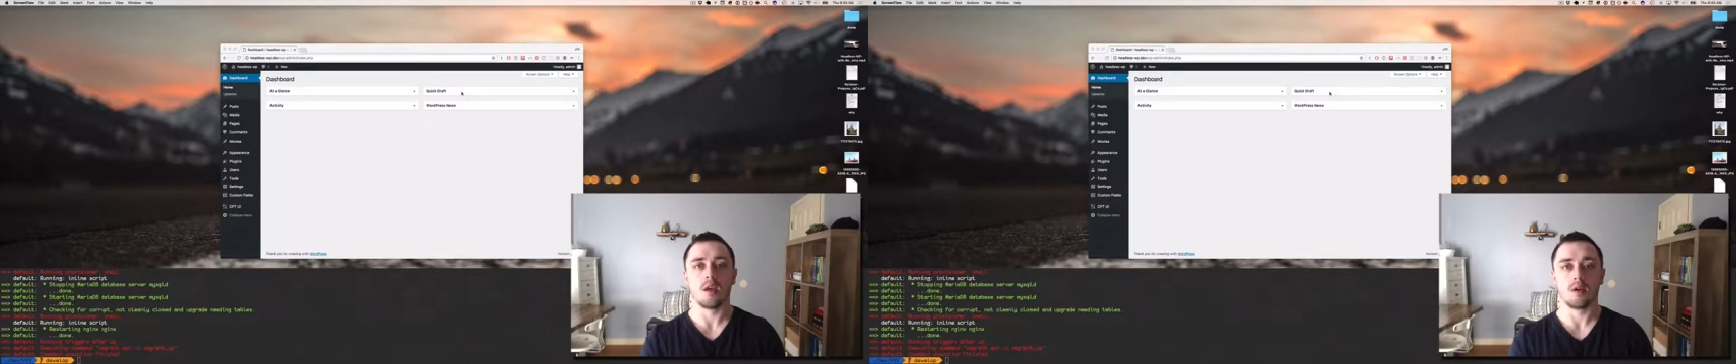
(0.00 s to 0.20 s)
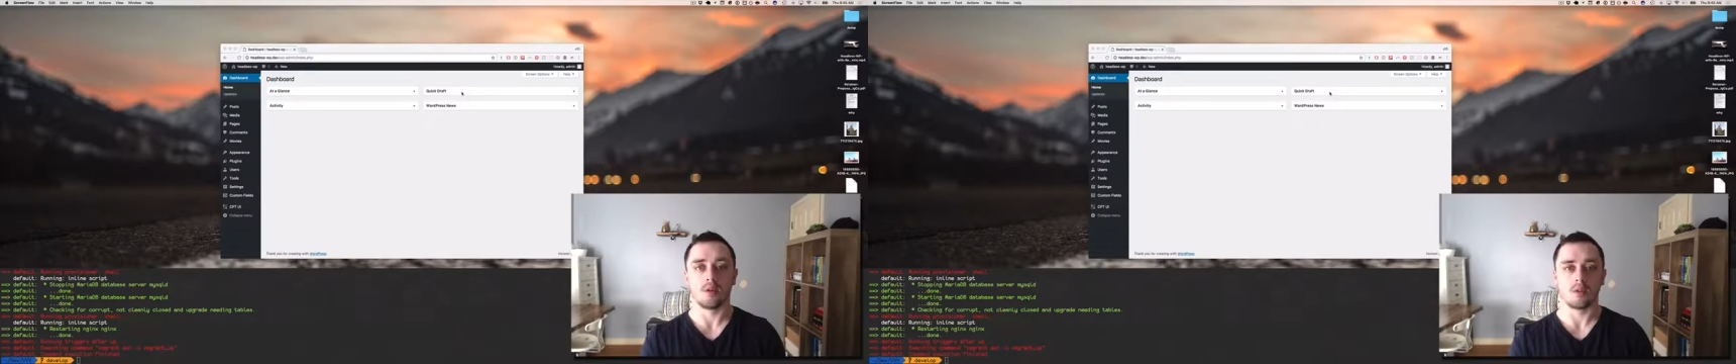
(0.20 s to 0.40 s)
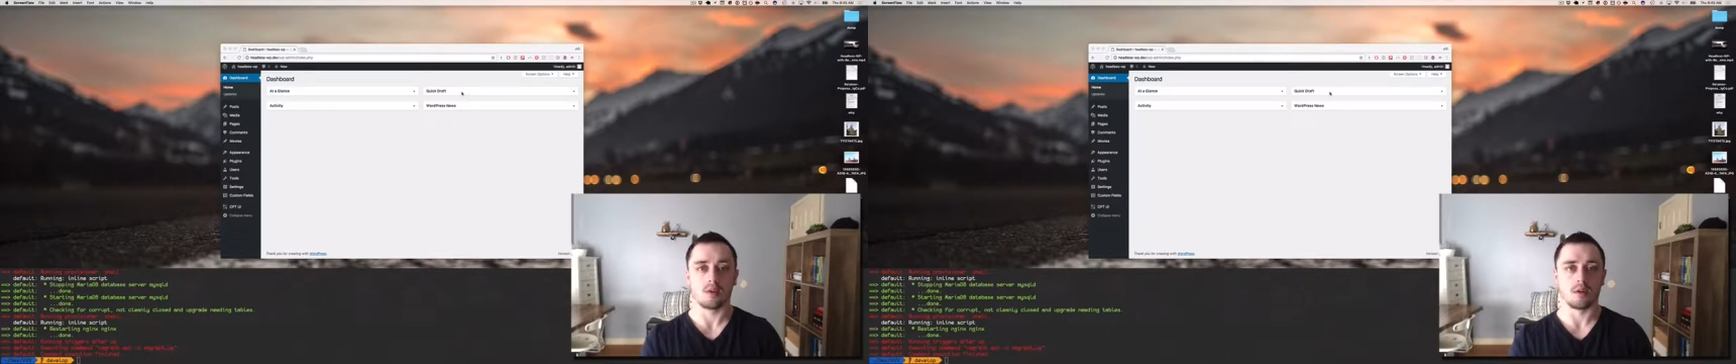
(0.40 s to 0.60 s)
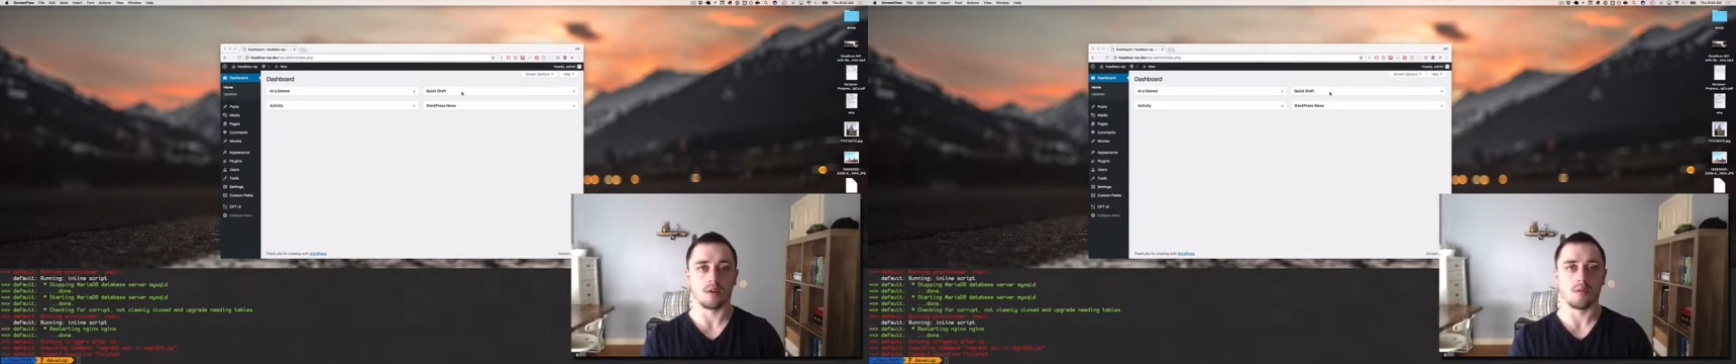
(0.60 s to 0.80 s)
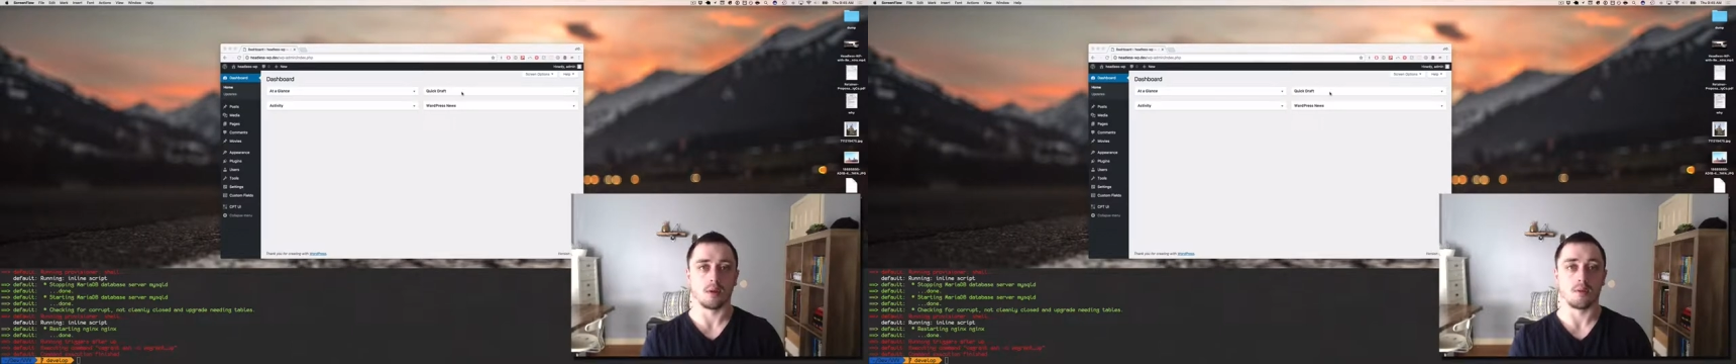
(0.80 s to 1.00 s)
who is a
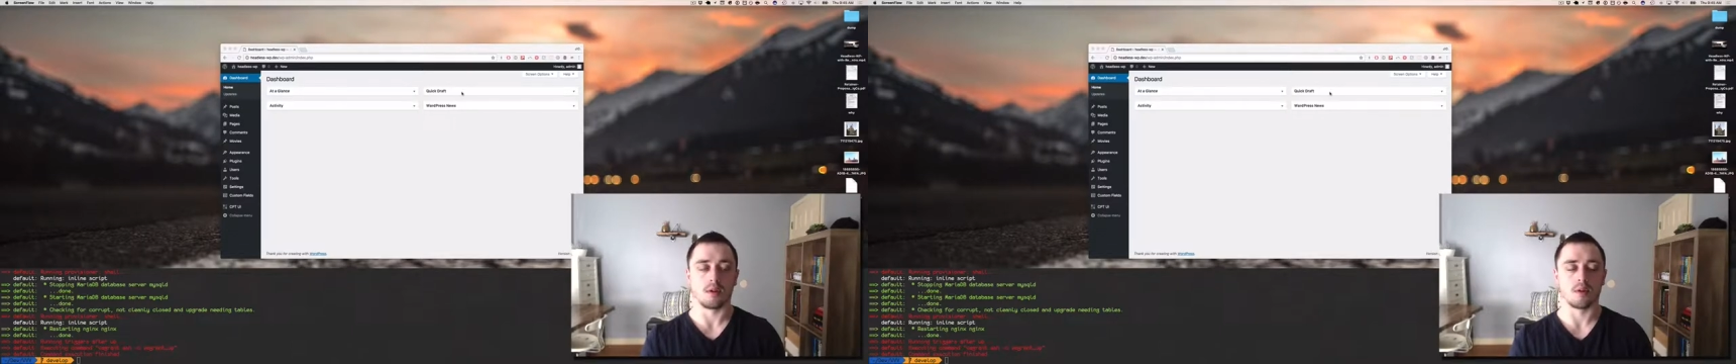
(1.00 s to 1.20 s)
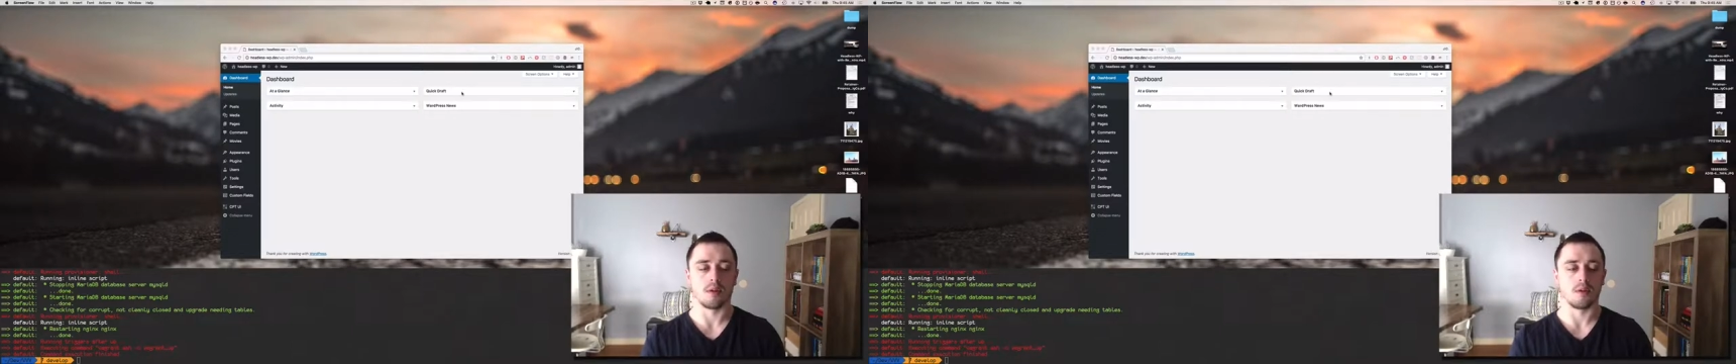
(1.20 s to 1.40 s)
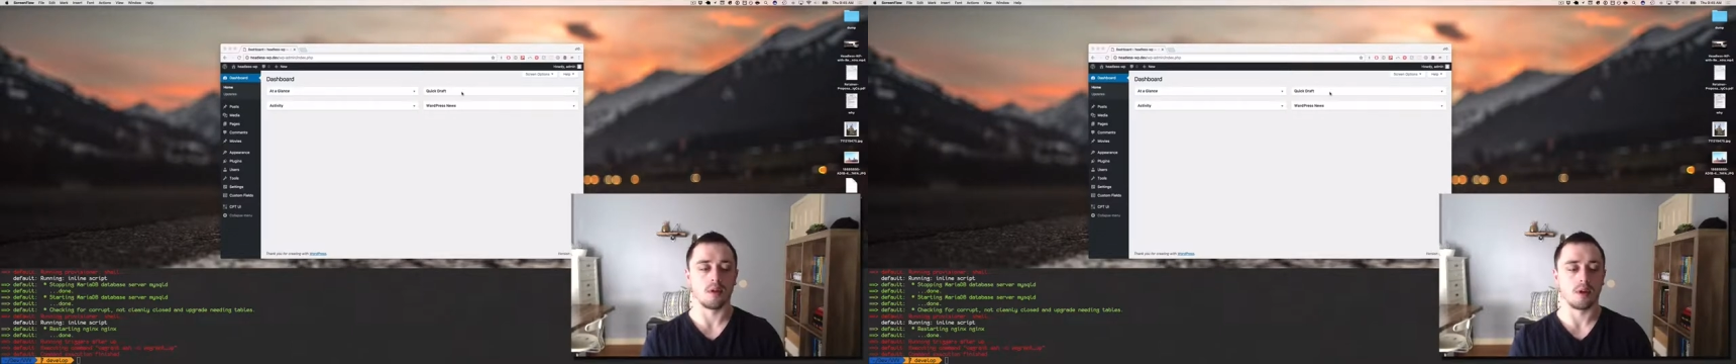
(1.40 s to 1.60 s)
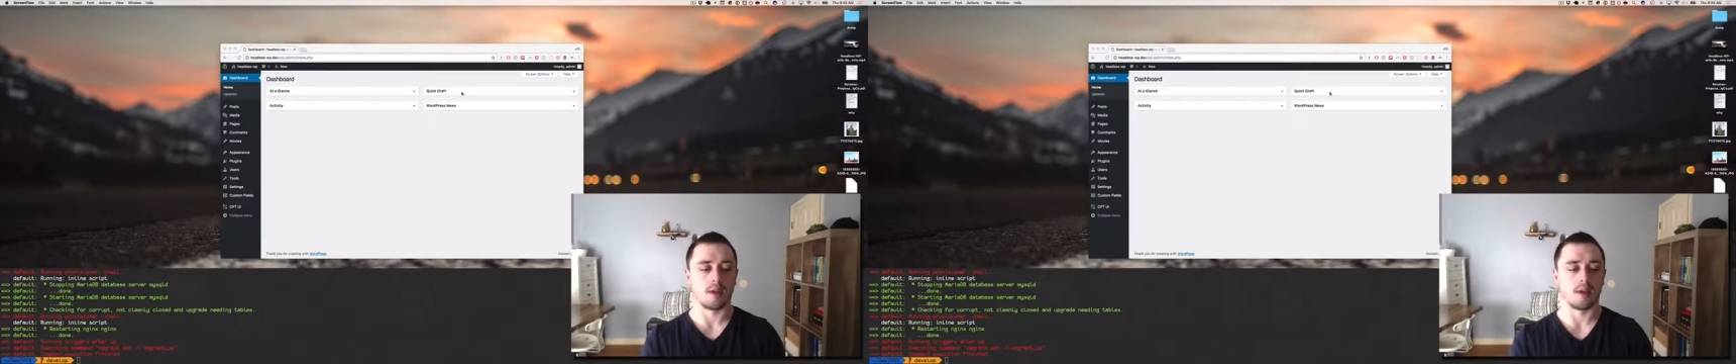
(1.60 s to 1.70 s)
WordPress host.